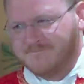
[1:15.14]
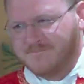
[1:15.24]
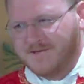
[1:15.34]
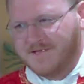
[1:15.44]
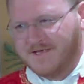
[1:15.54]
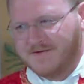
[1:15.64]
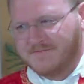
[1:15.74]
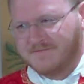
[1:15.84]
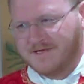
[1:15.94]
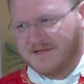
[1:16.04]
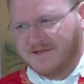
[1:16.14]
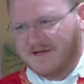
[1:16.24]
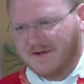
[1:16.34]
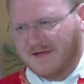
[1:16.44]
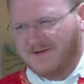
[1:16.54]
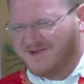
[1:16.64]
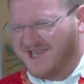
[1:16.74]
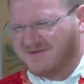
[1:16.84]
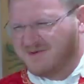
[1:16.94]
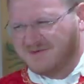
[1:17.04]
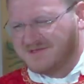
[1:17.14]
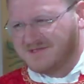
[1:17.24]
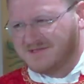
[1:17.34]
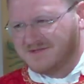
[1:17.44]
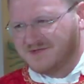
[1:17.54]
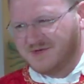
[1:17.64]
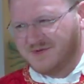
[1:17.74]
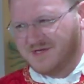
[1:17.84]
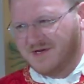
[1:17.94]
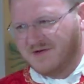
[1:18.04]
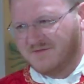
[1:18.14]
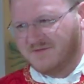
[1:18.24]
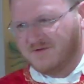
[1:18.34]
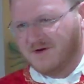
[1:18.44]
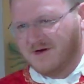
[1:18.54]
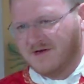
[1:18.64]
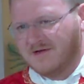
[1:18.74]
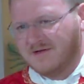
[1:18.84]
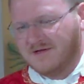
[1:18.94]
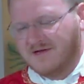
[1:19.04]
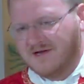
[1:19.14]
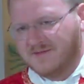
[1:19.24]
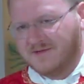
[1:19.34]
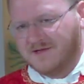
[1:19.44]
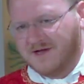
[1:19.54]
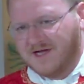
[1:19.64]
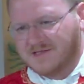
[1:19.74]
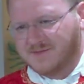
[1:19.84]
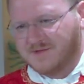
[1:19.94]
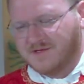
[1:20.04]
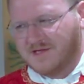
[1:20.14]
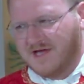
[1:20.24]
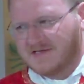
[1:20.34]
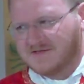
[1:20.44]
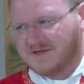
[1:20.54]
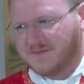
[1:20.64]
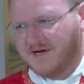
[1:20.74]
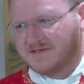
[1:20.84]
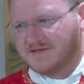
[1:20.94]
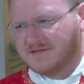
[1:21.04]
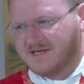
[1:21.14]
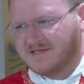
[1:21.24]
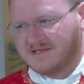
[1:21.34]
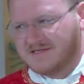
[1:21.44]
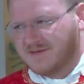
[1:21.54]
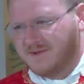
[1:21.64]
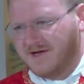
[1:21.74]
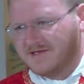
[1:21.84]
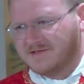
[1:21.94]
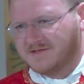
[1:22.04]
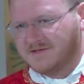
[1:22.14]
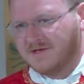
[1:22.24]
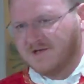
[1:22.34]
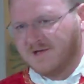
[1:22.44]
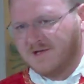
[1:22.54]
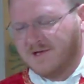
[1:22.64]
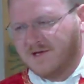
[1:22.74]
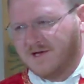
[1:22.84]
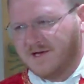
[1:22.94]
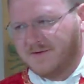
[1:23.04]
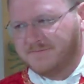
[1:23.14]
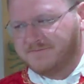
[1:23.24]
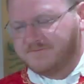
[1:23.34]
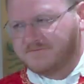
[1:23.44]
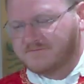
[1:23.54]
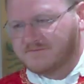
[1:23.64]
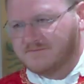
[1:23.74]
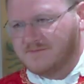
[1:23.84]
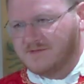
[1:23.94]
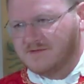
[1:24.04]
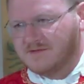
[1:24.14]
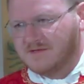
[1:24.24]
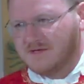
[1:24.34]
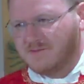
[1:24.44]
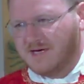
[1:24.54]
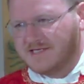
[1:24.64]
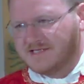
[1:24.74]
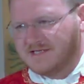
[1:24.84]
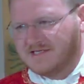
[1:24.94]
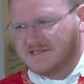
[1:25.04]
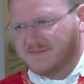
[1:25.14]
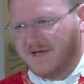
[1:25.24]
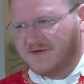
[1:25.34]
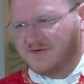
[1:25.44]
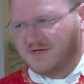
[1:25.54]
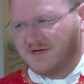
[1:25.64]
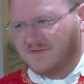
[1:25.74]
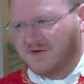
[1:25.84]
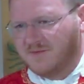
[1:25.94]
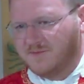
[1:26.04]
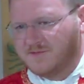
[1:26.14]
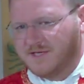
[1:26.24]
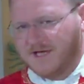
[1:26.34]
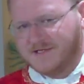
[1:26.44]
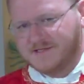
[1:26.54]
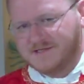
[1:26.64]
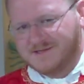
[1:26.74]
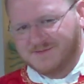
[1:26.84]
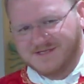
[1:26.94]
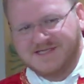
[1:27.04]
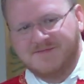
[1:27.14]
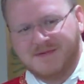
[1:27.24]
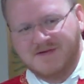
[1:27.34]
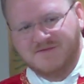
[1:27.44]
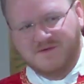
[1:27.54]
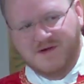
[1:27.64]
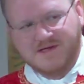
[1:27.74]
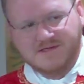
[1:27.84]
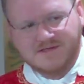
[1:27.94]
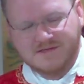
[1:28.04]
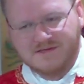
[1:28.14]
then we think, okay, well, yeah, what was Jude really known for in the Gospel and the Acts of the Apostles? Yes, he's an apostle. And why is it that he's the patron of hopeless cases? And what does that mean for us?